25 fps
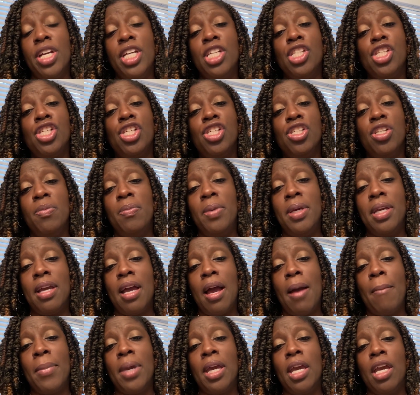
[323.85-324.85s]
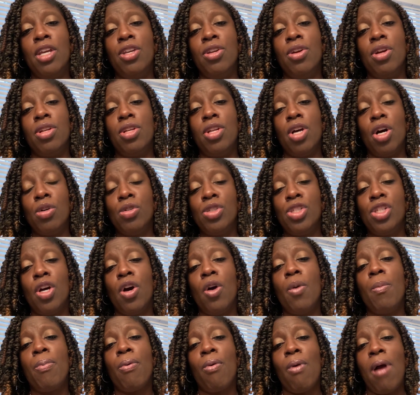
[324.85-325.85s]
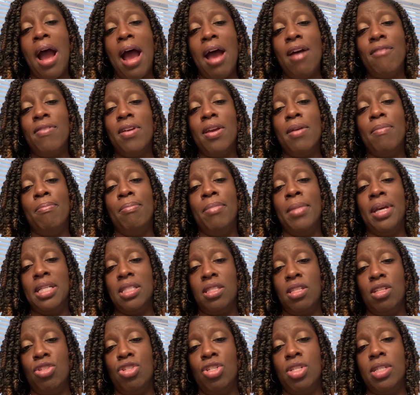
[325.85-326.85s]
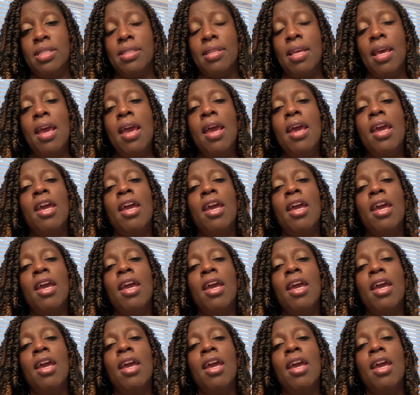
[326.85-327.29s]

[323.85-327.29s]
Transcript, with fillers: It should be coming in your dojo private messages.